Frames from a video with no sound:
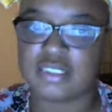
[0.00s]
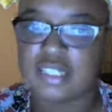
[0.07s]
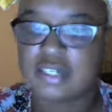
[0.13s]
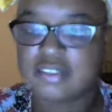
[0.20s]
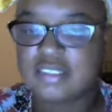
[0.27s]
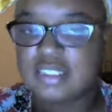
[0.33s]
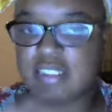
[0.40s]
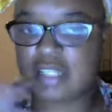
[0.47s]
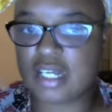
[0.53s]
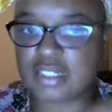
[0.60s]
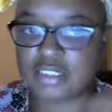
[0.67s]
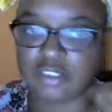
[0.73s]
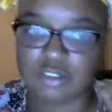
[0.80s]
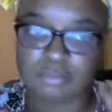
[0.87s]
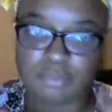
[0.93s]
I see like
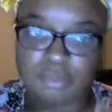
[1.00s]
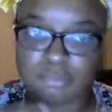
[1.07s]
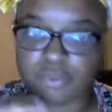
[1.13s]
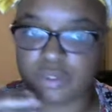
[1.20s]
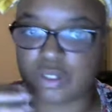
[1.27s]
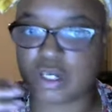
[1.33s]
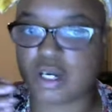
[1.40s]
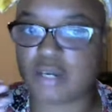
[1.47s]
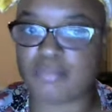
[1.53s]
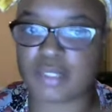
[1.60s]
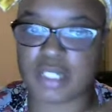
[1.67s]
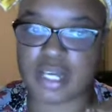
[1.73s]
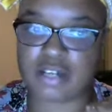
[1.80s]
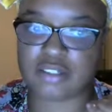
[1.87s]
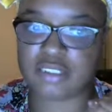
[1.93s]
certain people are coming
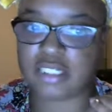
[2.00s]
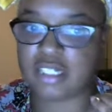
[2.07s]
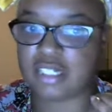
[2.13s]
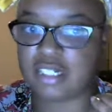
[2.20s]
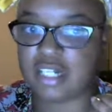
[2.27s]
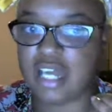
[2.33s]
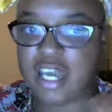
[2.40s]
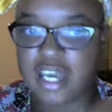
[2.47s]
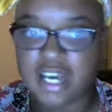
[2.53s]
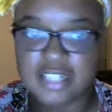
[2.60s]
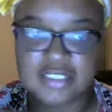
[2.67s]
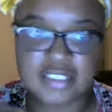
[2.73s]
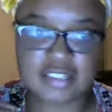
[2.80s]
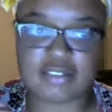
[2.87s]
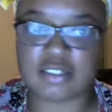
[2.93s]
now saying, hey, I
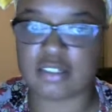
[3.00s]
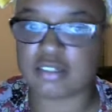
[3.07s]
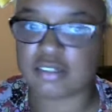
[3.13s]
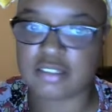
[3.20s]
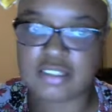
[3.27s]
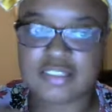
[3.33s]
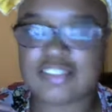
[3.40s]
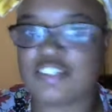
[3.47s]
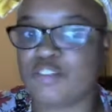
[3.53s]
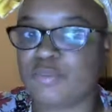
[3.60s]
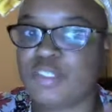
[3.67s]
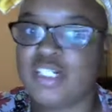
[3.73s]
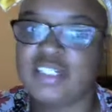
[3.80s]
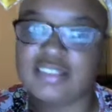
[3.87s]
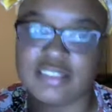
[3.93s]
see the
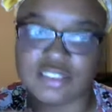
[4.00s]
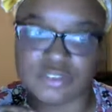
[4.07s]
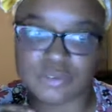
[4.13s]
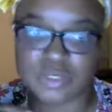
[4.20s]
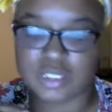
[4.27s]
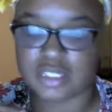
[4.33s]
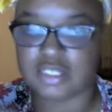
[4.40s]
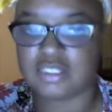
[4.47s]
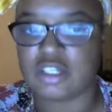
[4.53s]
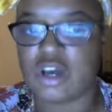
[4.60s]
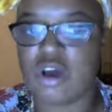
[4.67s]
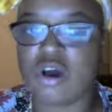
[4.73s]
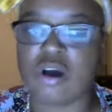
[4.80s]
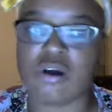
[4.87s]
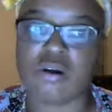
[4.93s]
GOP isn't doing this,
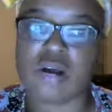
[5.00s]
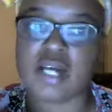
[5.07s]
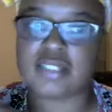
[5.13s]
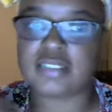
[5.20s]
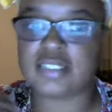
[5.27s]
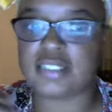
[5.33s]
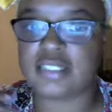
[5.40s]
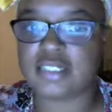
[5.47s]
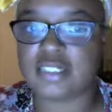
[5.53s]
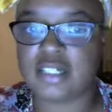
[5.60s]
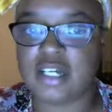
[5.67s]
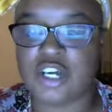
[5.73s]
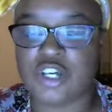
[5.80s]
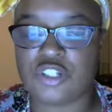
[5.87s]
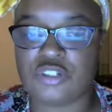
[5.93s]
or I see,
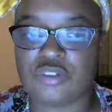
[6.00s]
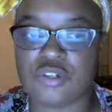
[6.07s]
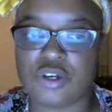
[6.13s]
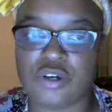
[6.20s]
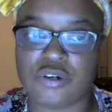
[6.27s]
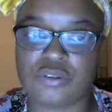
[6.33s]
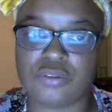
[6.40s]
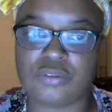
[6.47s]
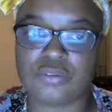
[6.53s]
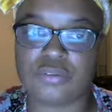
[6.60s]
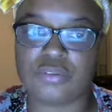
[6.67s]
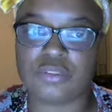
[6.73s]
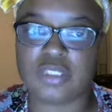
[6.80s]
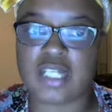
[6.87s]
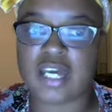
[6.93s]

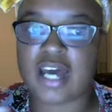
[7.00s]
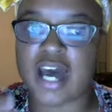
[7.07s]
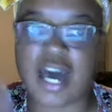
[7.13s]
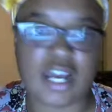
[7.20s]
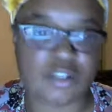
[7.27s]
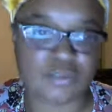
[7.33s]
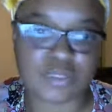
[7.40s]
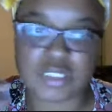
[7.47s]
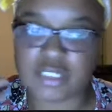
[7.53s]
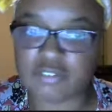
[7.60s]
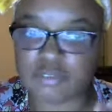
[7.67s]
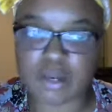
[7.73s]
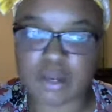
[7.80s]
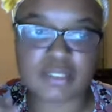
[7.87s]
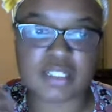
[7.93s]
that I don't see
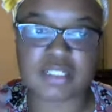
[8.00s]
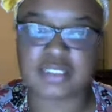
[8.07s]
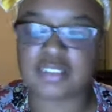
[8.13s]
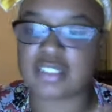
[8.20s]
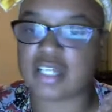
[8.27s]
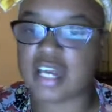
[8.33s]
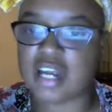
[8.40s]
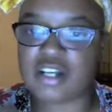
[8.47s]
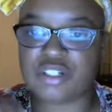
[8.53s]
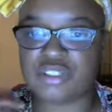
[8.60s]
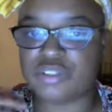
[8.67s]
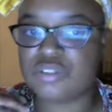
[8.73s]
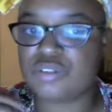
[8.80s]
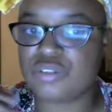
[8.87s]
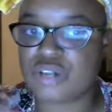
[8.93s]
Republicans in that
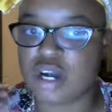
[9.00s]
area.